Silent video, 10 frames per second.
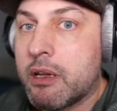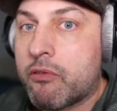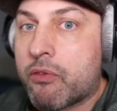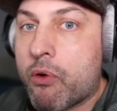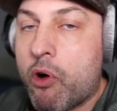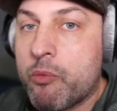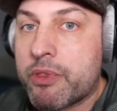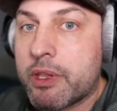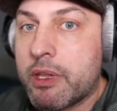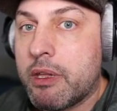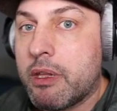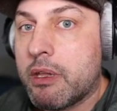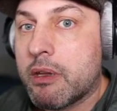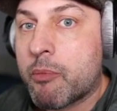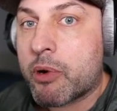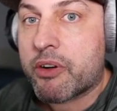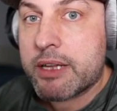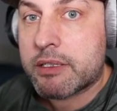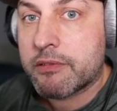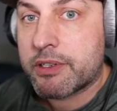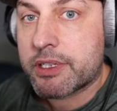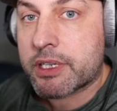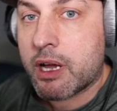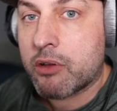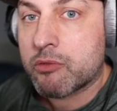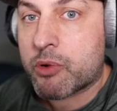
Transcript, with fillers: from the progressive discount.